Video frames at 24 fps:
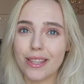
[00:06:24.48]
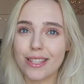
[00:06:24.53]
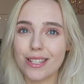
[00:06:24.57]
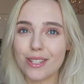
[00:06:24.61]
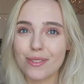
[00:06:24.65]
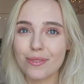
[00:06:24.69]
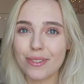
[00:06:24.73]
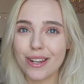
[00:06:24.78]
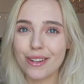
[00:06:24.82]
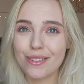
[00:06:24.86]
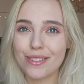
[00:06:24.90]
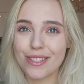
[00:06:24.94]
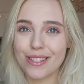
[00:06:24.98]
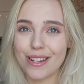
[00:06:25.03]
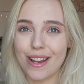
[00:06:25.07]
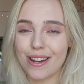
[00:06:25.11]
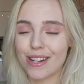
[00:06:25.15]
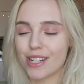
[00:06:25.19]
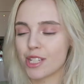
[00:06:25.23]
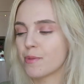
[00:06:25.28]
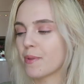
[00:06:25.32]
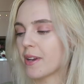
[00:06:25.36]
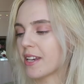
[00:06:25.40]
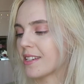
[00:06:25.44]
this one I was
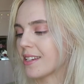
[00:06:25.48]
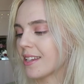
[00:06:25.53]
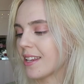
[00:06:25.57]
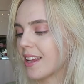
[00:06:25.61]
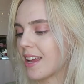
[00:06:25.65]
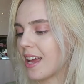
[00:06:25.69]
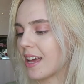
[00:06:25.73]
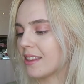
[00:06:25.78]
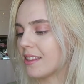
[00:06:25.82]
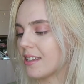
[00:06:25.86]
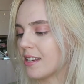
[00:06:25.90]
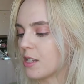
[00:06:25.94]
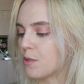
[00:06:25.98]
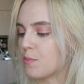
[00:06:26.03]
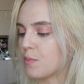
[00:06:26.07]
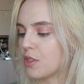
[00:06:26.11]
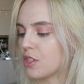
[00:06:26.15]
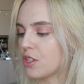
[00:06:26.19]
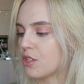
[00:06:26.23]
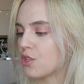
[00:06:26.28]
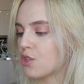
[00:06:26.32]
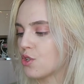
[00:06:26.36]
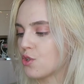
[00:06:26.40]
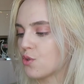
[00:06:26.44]
not expecting to get this,
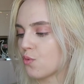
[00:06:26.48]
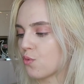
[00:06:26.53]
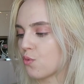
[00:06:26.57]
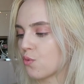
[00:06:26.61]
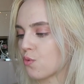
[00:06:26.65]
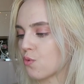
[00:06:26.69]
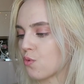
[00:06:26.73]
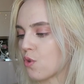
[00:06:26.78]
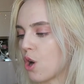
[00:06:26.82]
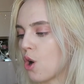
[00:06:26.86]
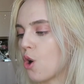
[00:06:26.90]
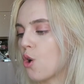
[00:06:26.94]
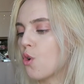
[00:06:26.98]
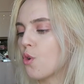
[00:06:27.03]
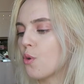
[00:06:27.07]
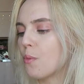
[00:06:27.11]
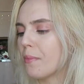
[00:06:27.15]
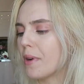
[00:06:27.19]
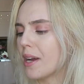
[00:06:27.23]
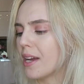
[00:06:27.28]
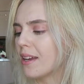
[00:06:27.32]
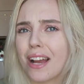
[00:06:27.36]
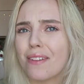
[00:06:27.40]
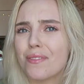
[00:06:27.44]
but this is
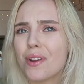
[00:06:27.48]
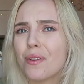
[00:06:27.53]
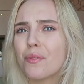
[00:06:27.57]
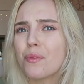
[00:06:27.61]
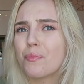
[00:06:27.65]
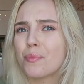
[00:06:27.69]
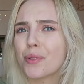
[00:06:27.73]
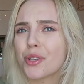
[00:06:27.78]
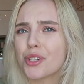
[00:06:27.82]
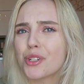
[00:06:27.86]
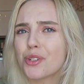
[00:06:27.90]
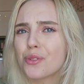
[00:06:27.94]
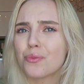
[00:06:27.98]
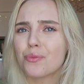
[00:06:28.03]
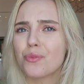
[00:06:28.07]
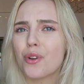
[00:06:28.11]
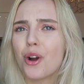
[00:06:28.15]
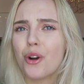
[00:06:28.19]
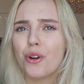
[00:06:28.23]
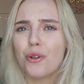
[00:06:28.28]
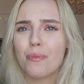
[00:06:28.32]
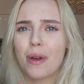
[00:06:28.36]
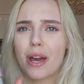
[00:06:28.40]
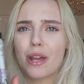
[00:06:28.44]
Rome. Like, I've never been to
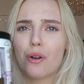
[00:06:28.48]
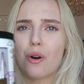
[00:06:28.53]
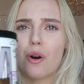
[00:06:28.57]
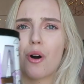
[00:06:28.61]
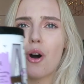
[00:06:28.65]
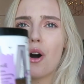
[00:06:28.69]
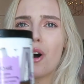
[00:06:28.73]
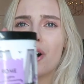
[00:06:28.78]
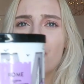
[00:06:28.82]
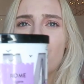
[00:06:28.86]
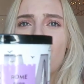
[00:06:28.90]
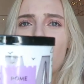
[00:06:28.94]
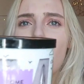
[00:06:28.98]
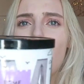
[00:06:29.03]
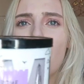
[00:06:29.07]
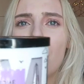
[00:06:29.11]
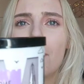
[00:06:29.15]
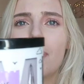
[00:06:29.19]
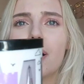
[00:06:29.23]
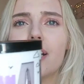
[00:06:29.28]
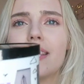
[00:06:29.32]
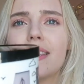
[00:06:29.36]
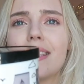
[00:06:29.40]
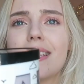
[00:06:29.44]
Rome at all,
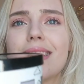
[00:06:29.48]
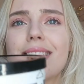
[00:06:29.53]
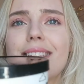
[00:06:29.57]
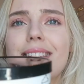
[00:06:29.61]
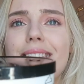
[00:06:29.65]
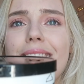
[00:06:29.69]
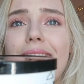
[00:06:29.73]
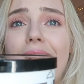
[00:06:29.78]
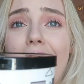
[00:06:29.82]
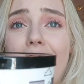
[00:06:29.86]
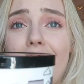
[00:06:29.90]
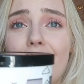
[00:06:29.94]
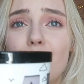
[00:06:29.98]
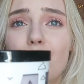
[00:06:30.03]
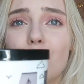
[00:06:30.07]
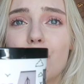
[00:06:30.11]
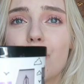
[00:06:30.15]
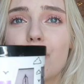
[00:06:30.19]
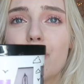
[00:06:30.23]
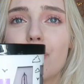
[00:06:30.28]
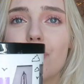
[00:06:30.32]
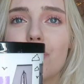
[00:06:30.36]
but this candle,